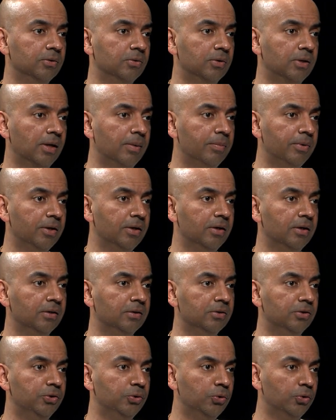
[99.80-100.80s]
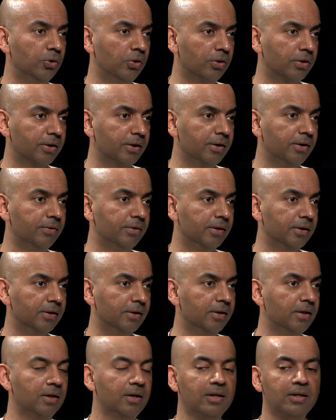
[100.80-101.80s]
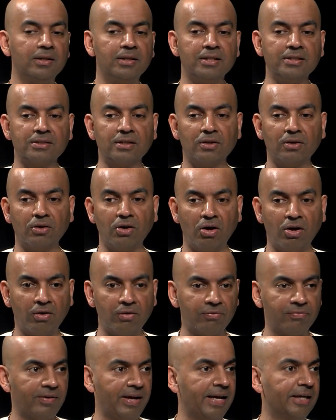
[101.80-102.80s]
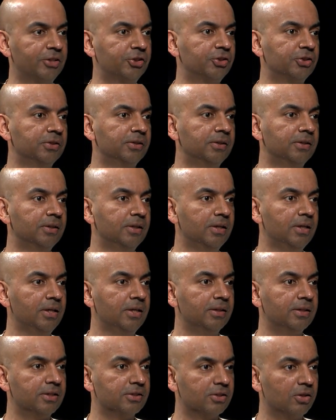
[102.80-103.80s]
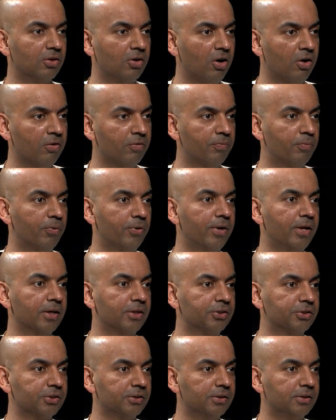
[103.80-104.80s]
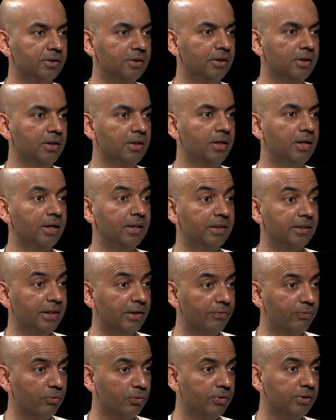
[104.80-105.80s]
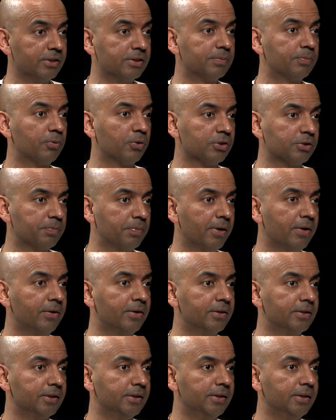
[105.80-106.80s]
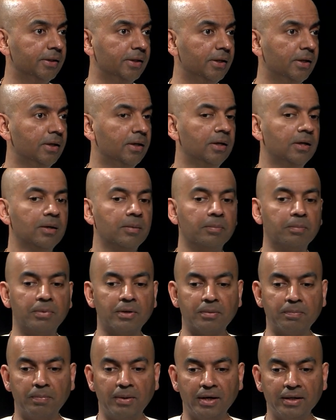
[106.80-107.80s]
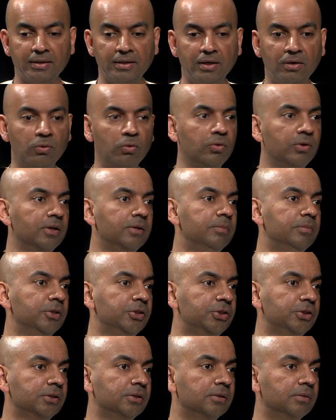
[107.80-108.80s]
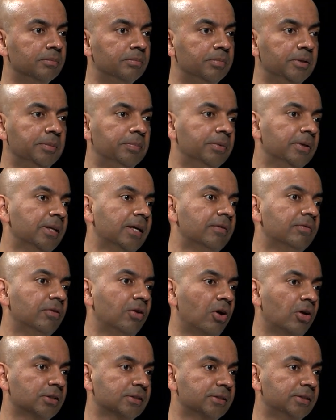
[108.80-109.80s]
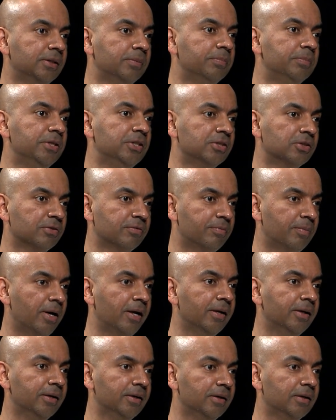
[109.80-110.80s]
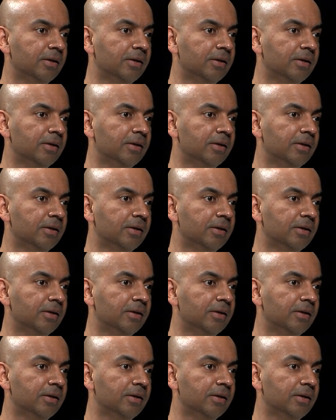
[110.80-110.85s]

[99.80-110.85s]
you come here in the New York area, there's a lot of action, there's a lot of production, and therefore there's prosperity. But by their own admission, people have lost their peace of mind.